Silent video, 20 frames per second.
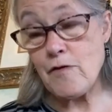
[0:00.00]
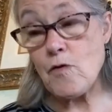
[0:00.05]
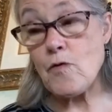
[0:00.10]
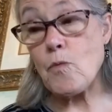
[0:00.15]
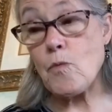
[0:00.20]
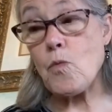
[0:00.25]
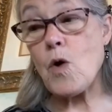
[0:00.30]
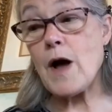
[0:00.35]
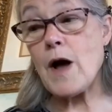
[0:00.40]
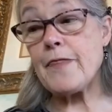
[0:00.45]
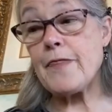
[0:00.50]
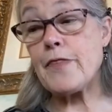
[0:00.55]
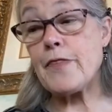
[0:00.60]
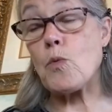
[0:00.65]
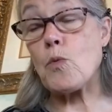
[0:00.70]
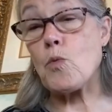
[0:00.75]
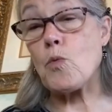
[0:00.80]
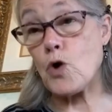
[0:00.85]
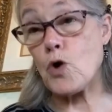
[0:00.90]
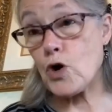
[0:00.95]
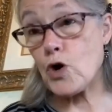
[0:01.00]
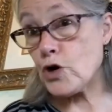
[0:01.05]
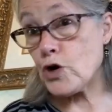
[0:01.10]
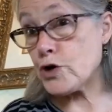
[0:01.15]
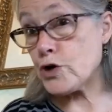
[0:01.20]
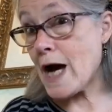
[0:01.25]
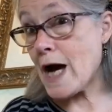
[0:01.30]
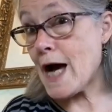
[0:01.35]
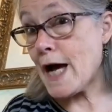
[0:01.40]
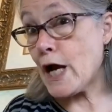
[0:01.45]
What the
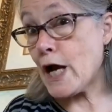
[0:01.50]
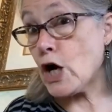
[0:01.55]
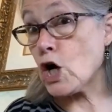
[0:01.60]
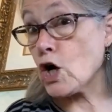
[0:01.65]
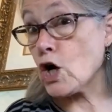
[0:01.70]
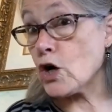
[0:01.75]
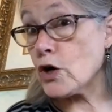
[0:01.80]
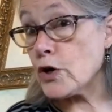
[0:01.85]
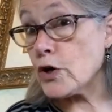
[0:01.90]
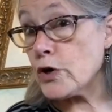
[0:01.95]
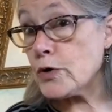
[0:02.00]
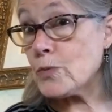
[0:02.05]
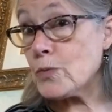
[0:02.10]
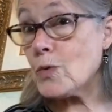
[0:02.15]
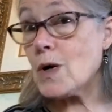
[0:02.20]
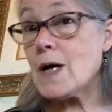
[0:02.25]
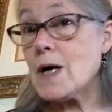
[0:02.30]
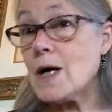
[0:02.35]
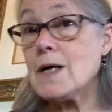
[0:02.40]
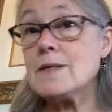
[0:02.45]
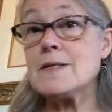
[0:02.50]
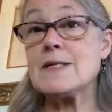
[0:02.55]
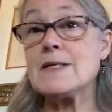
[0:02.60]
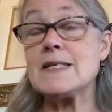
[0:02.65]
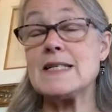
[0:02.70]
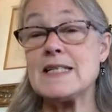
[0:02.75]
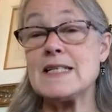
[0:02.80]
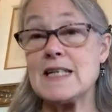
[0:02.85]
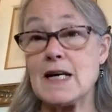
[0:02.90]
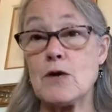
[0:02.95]
word I heard was
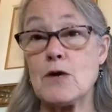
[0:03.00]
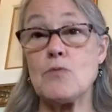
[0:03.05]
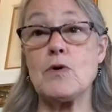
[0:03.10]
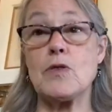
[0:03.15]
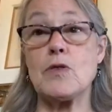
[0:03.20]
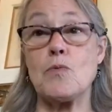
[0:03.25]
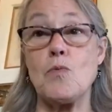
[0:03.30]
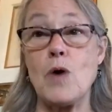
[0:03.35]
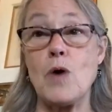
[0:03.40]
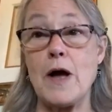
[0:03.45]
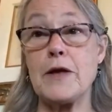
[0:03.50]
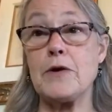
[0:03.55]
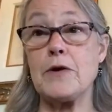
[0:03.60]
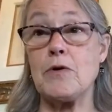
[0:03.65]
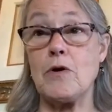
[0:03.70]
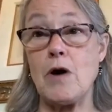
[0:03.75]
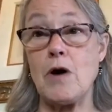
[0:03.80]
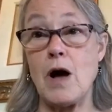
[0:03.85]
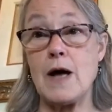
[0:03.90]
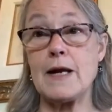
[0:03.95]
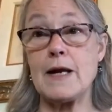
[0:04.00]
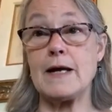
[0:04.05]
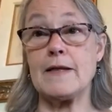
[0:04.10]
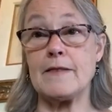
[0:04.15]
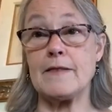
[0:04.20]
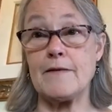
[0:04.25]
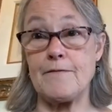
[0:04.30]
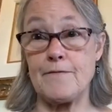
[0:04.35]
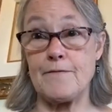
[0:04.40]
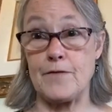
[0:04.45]
stick with what you got in
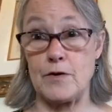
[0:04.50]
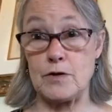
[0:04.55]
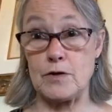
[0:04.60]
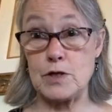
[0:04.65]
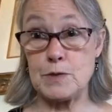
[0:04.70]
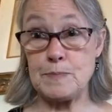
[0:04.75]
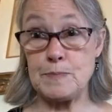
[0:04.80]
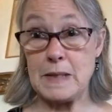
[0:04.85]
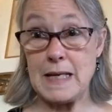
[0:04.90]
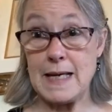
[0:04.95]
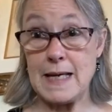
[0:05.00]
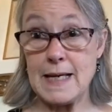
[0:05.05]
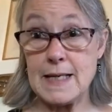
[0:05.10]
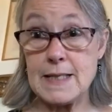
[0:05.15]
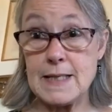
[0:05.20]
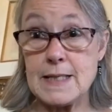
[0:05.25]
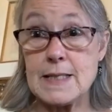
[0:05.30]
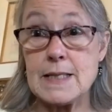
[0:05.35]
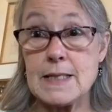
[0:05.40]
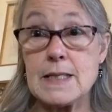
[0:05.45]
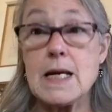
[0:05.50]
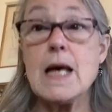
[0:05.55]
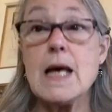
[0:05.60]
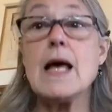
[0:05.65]
the first place.